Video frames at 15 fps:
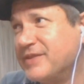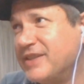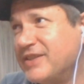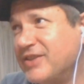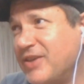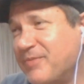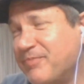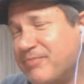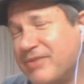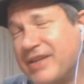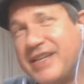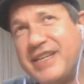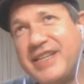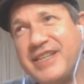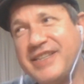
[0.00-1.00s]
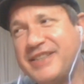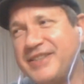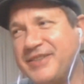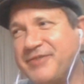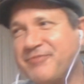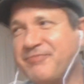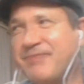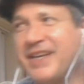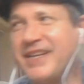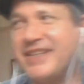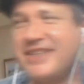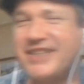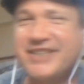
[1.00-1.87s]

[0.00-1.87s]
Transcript: She's like, please, mate,